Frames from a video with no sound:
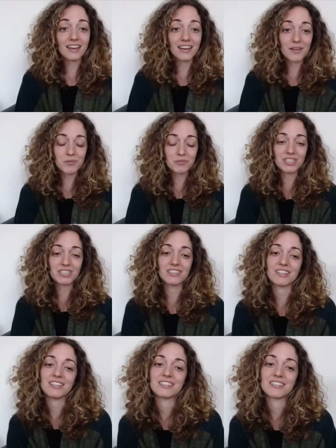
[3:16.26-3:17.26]
I've been really
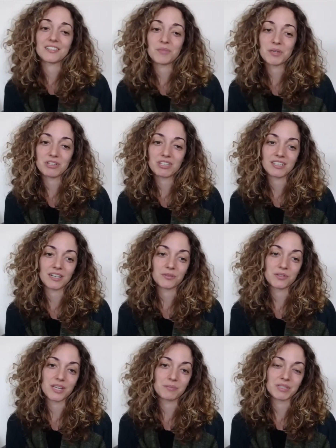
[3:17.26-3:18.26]
lucky to be able to connect with
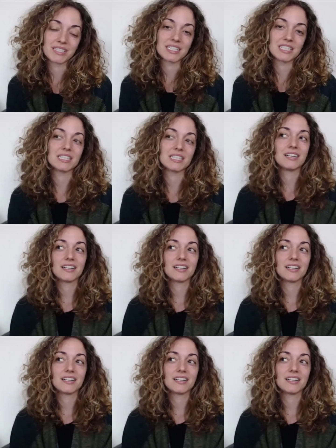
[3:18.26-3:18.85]
them still.